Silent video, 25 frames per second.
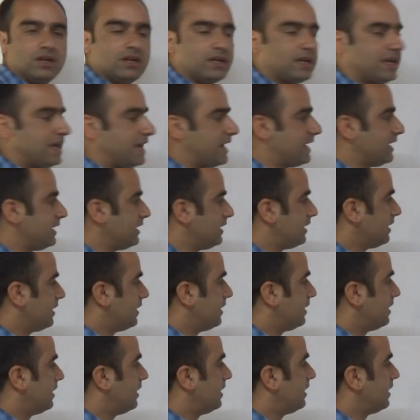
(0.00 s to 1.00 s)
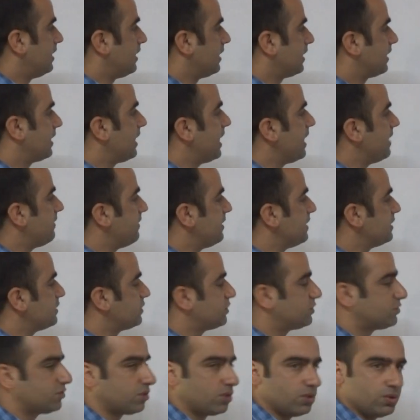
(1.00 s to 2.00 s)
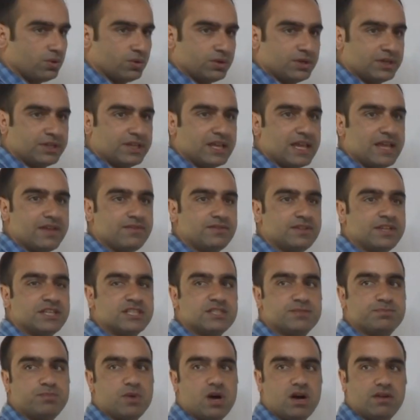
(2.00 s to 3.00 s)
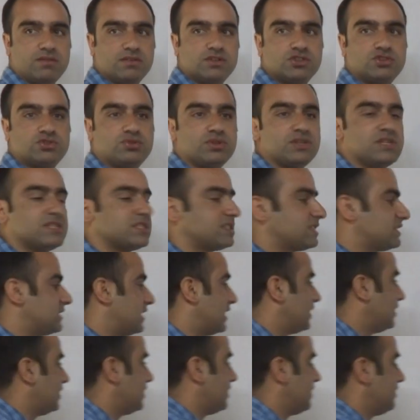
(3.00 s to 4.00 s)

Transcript: and gave his throne, gave his powers to his son.